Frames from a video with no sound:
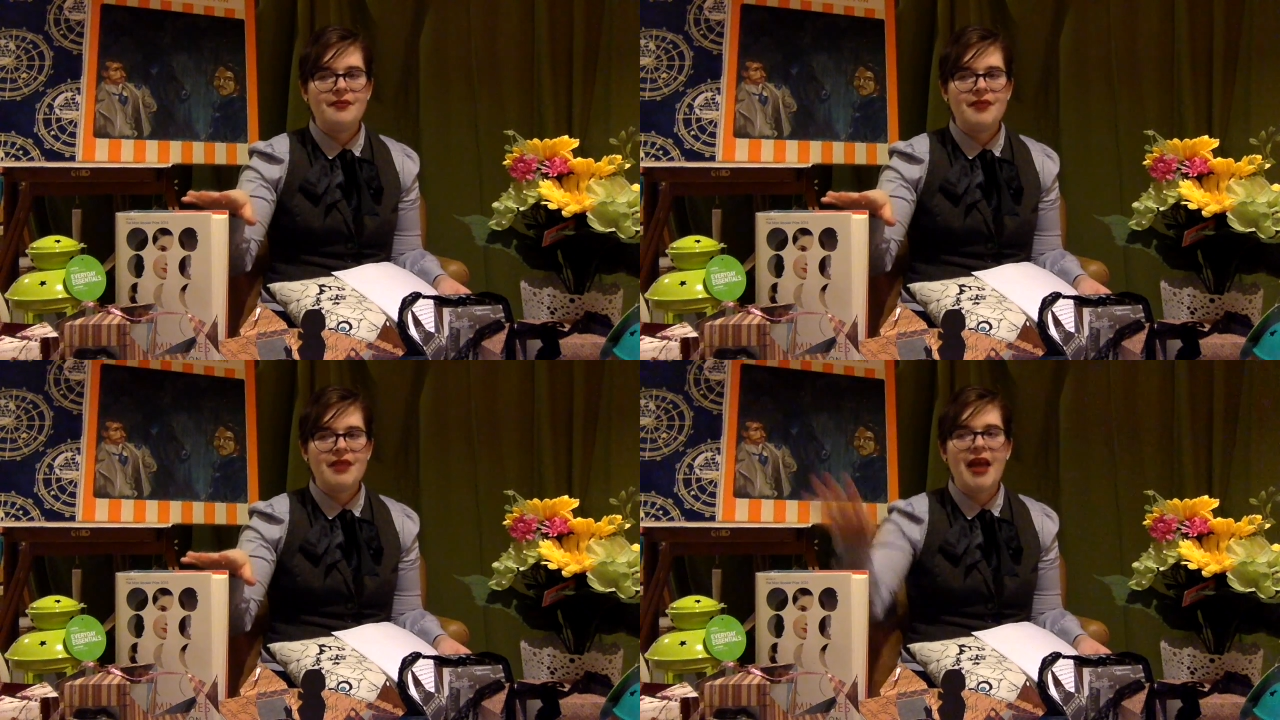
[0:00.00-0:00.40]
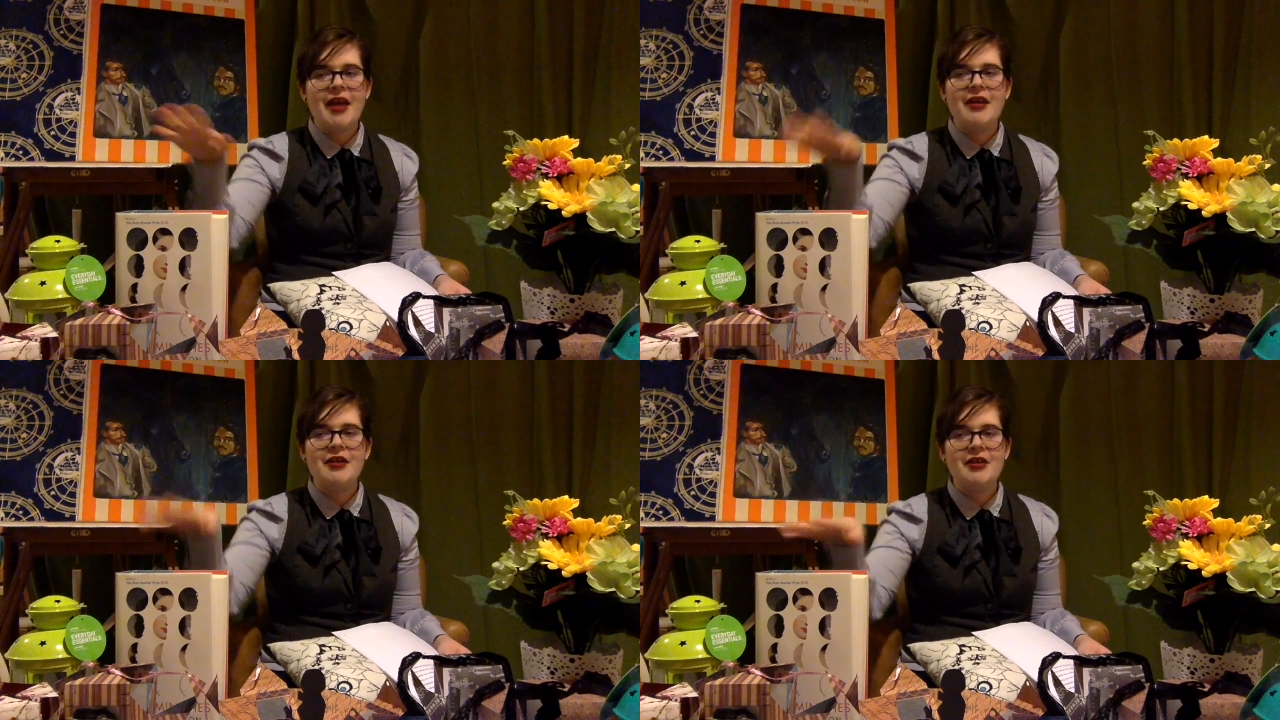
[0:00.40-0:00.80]

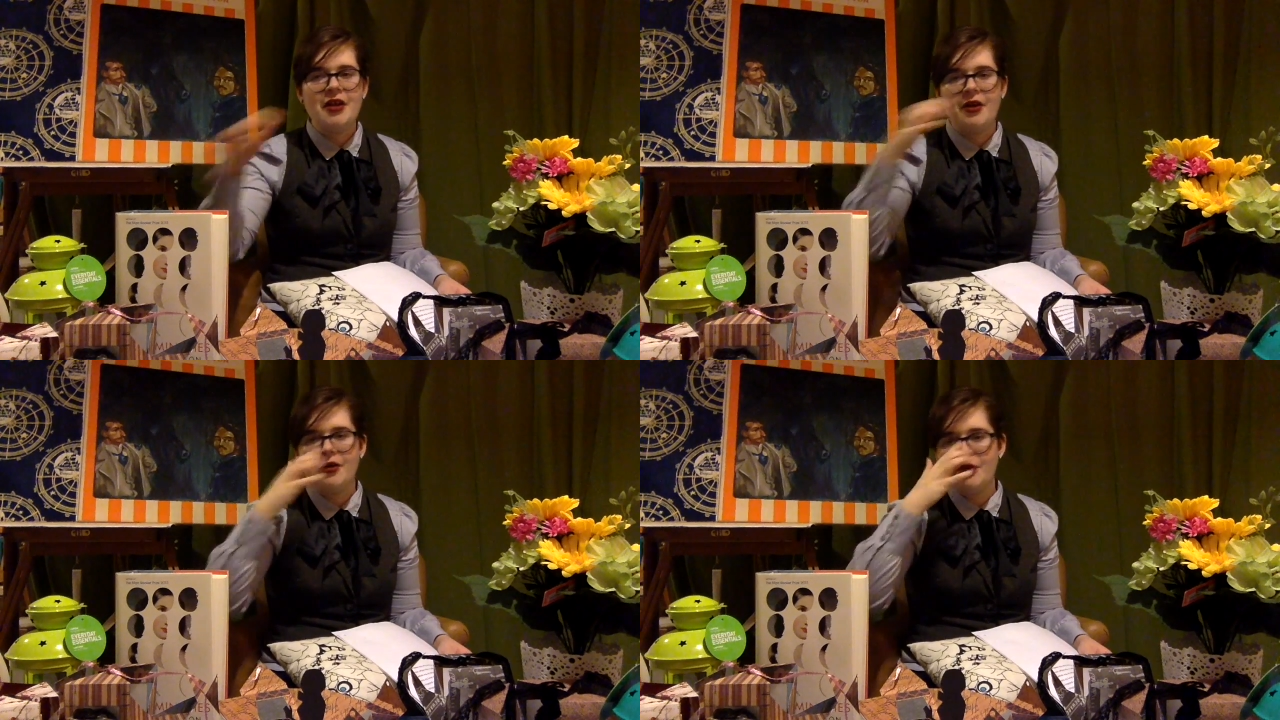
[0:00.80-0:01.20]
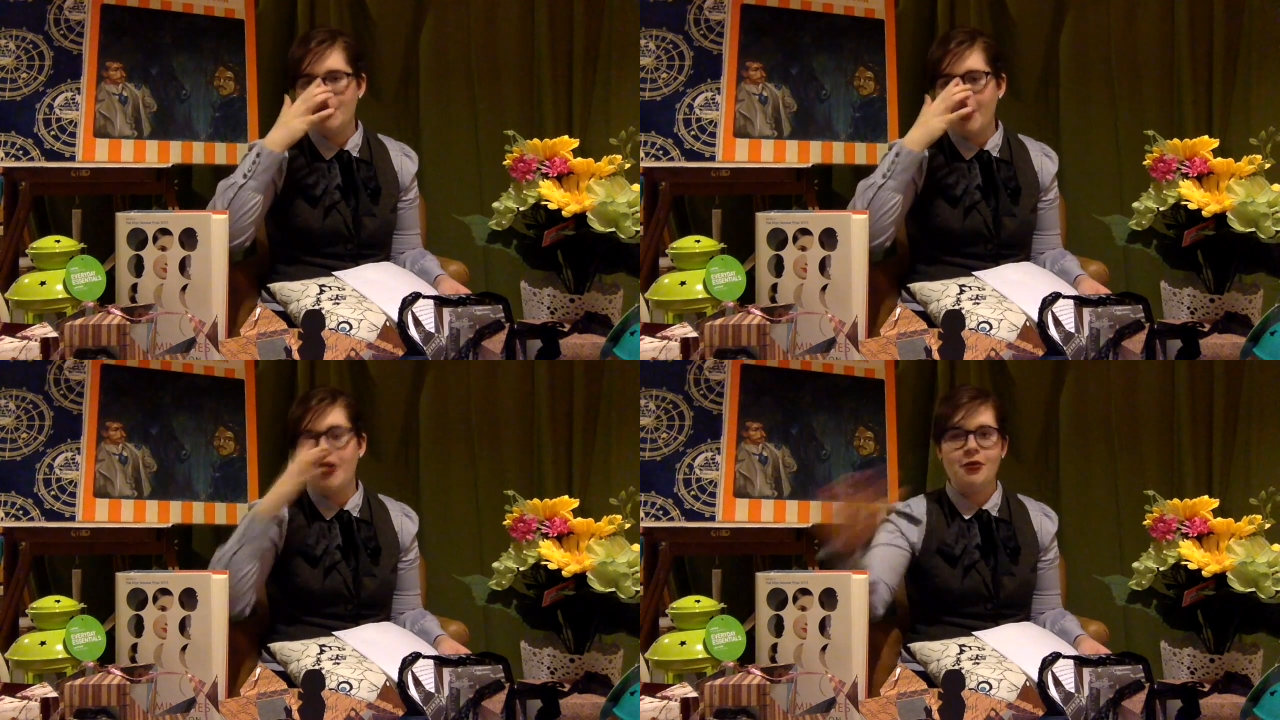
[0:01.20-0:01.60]
that, you
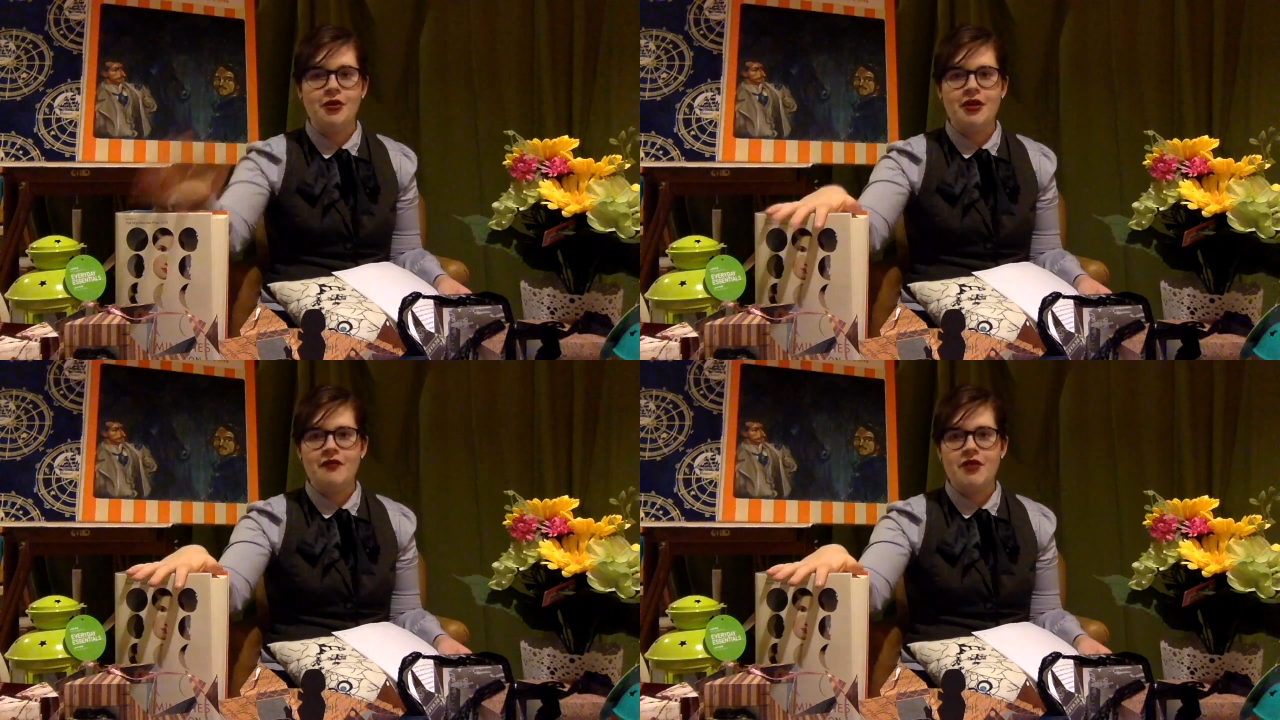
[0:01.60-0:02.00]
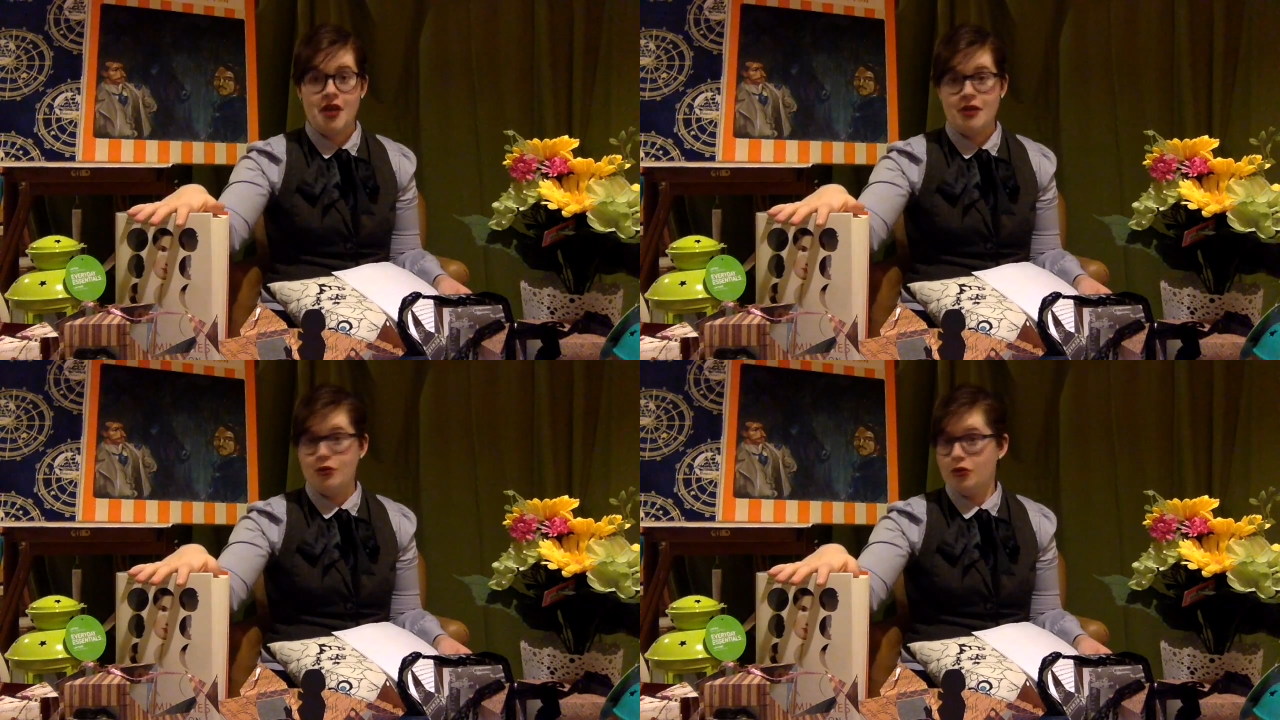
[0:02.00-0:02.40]
probably weren't even
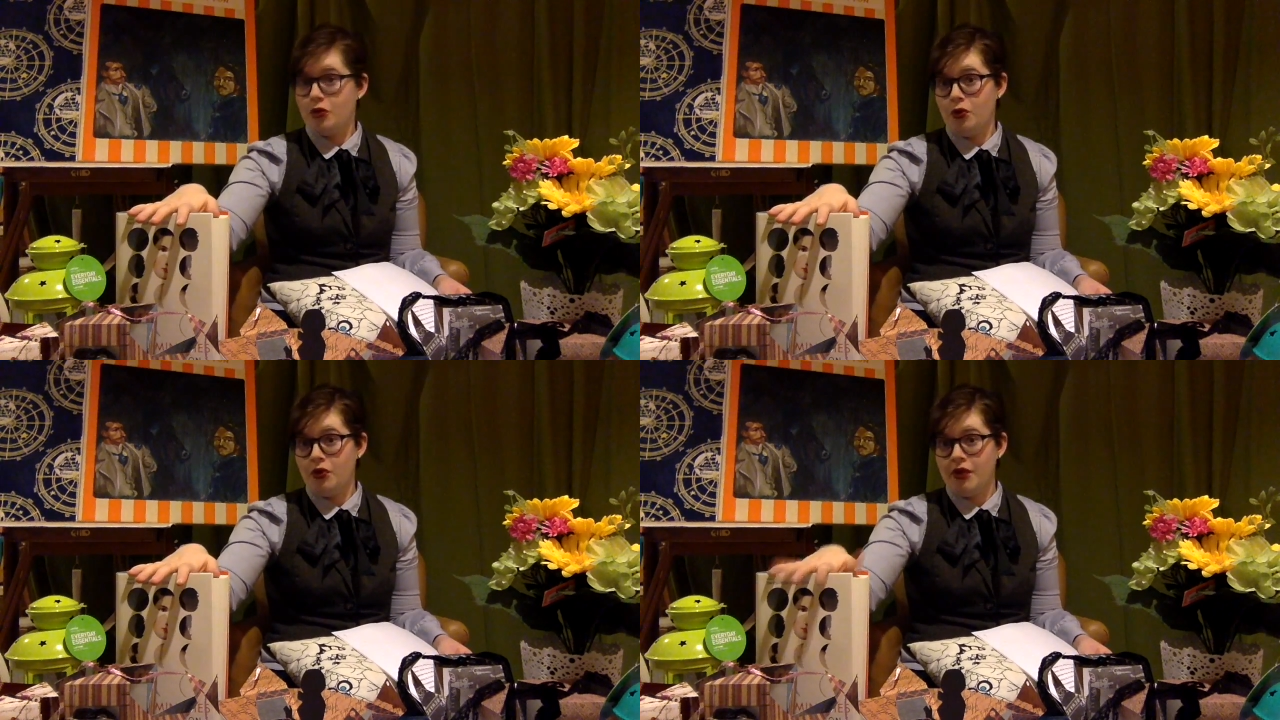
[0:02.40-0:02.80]
taught in school.